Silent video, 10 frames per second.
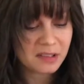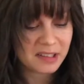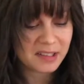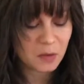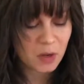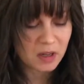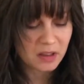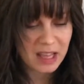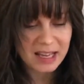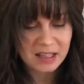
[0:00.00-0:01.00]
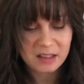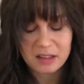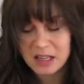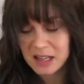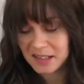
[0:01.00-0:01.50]
the soil that
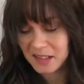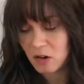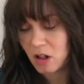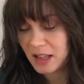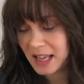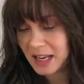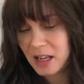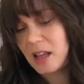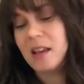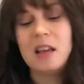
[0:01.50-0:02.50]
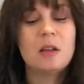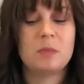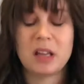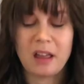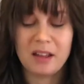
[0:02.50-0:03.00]
these are all in
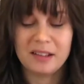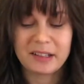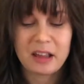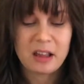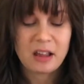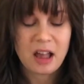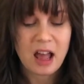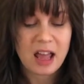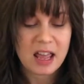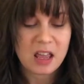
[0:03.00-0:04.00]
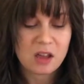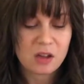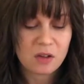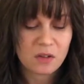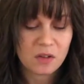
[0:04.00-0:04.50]
because I
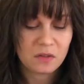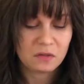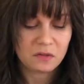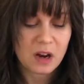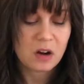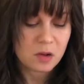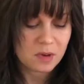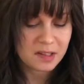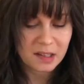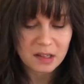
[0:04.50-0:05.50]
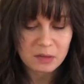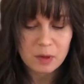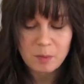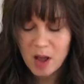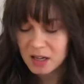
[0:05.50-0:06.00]
very recently
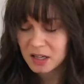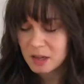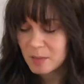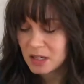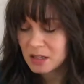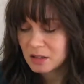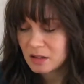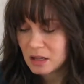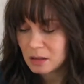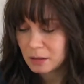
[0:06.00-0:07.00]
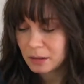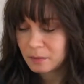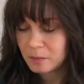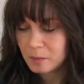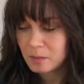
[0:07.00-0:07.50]
repotted them into
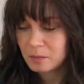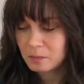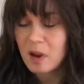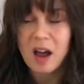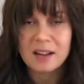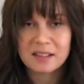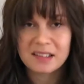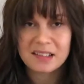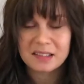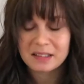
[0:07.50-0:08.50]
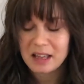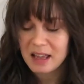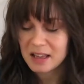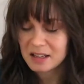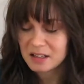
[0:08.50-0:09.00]
these pots
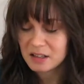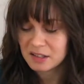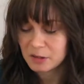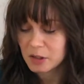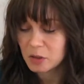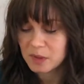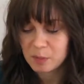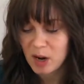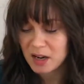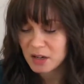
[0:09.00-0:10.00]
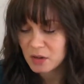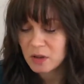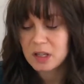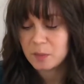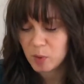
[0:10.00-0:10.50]
and the soil was brand new,
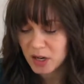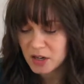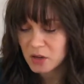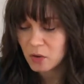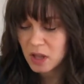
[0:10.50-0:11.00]
is brand new.